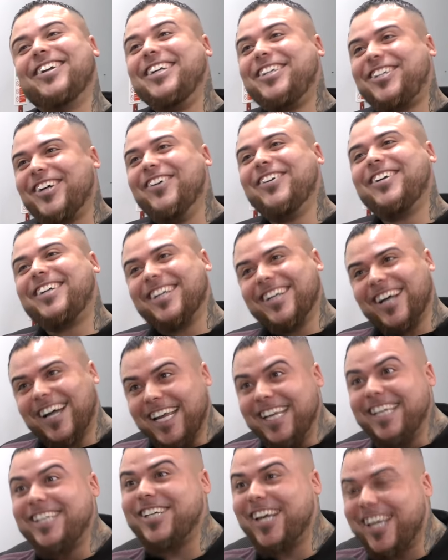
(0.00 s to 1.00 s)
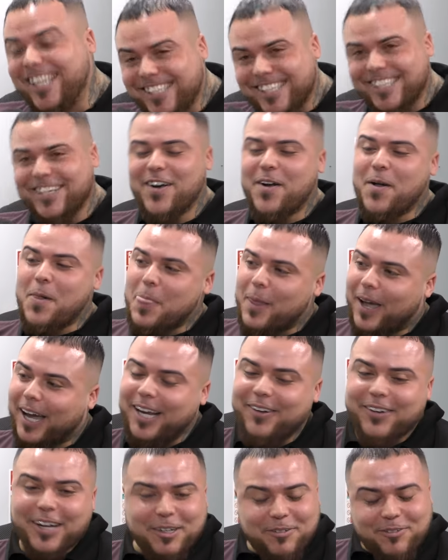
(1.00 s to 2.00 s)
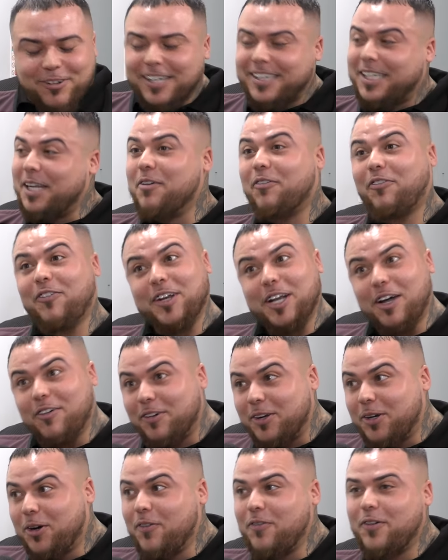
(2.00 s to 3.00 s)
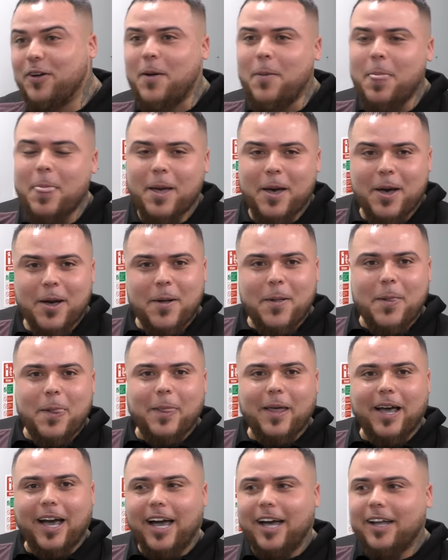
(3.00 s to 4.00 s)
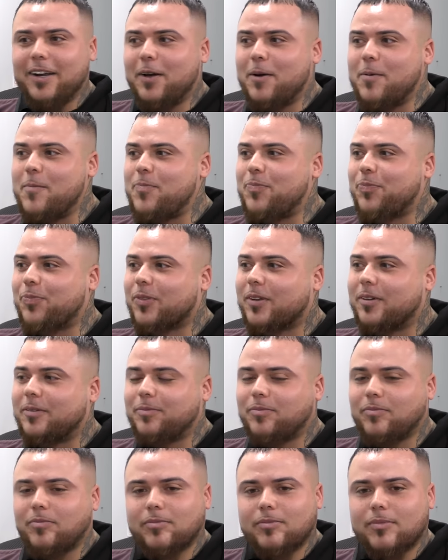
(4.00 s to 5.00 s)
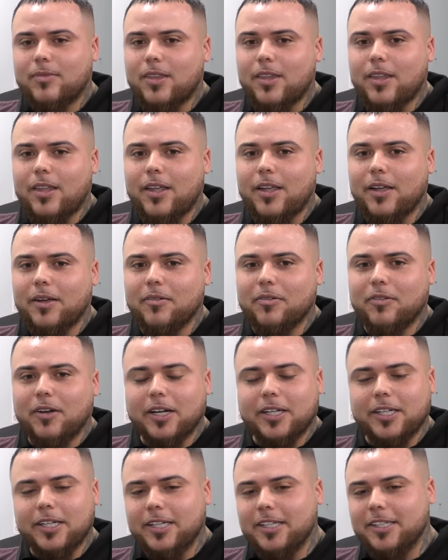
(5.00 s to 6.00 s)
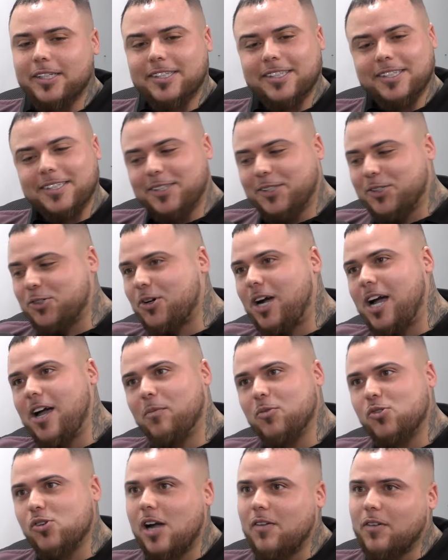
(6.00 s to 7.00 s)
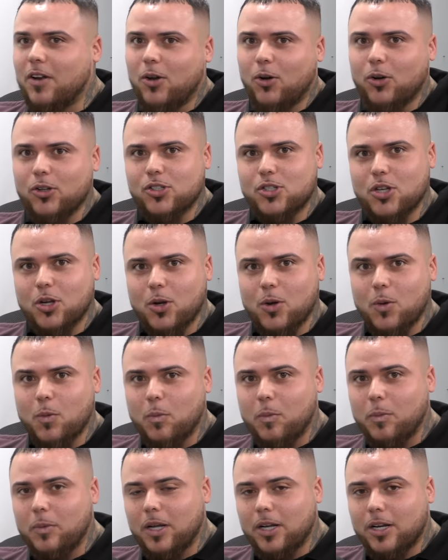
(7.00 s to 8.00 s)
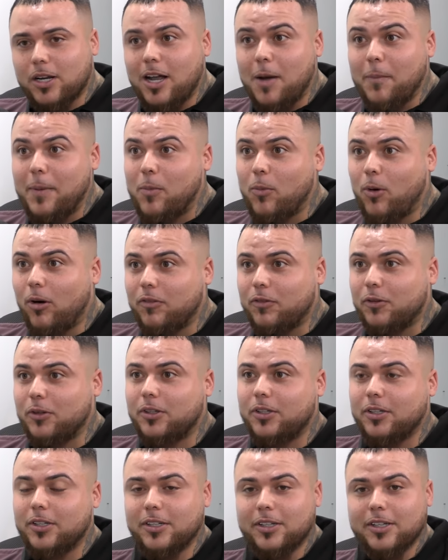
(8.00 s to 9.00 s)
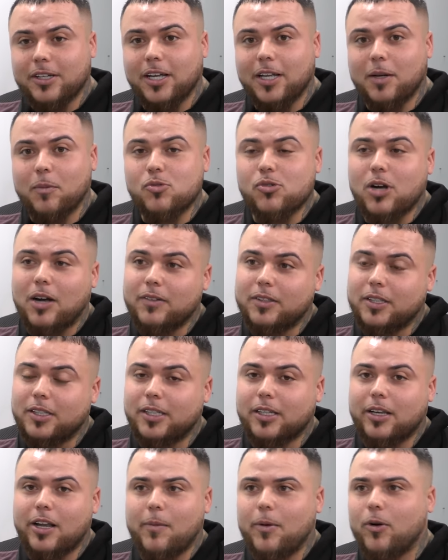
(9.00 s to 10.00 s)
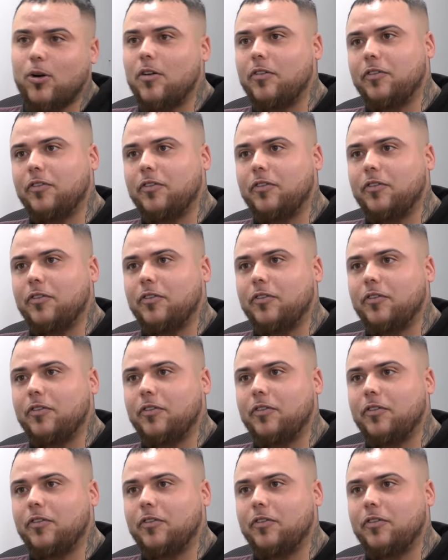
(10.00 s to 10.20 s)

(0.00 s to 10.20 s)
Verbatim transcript: I was only joking, like in jest. Anyway, if I didn't think nothing got of it. And um, fucking, dri- I'm driving along to a club in Watford, and I'm driving to this club.